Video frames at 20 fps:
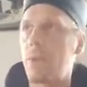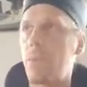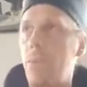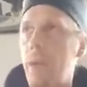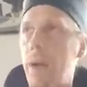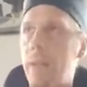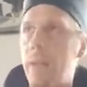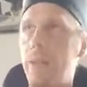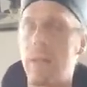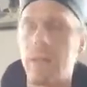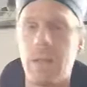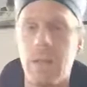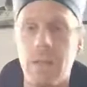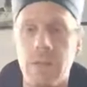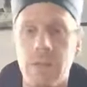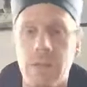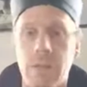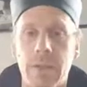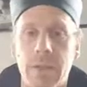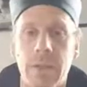the right
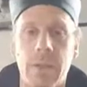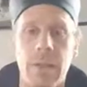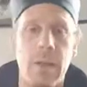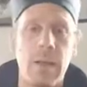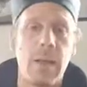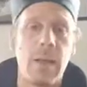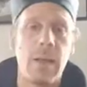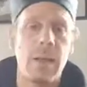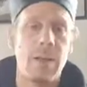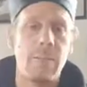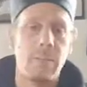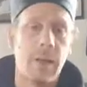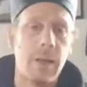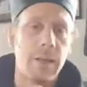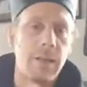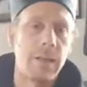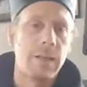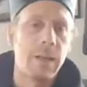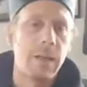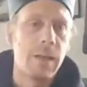intention.
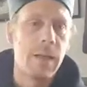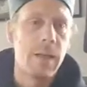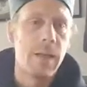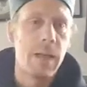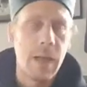But